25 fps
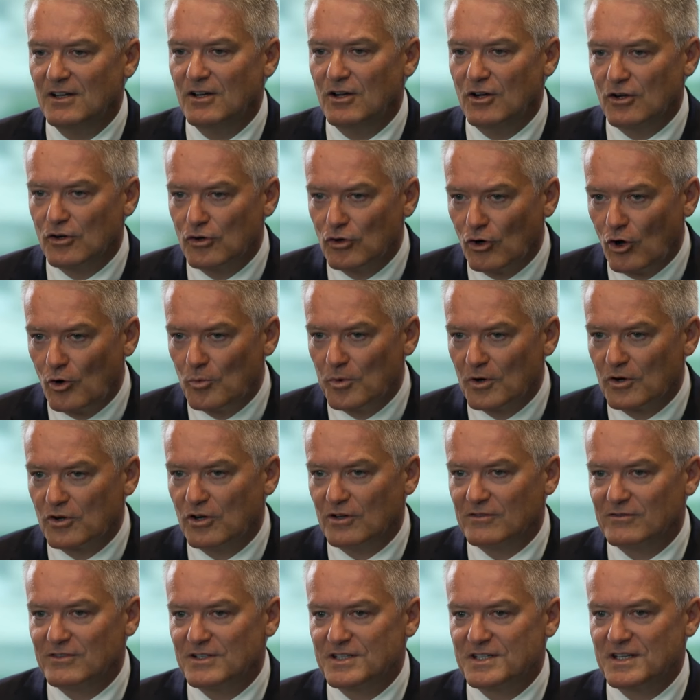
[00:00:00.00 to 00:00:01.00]
a global
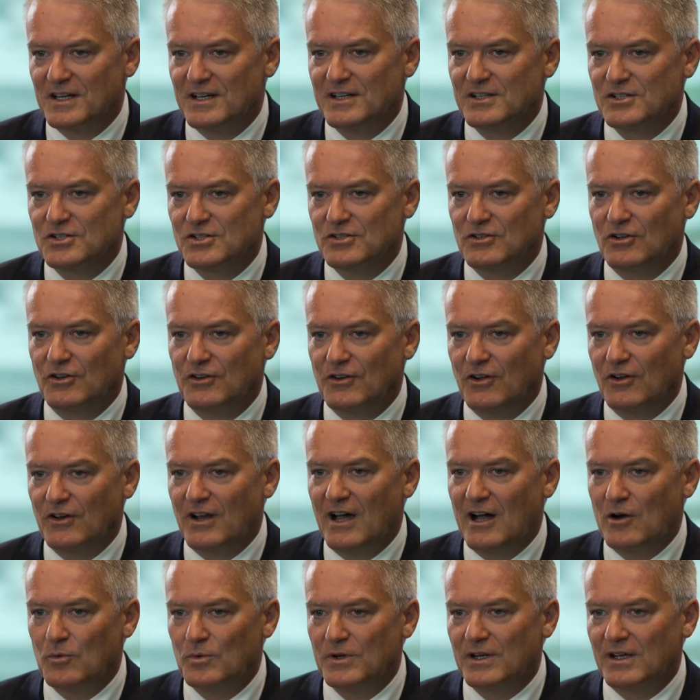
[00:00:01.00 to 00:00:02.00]
conversation on
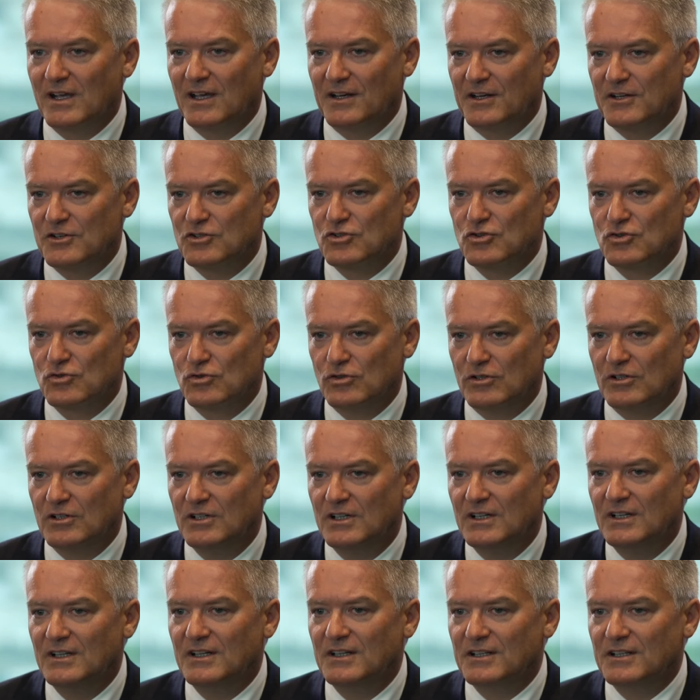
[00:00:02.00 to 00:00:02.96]
how we can ensure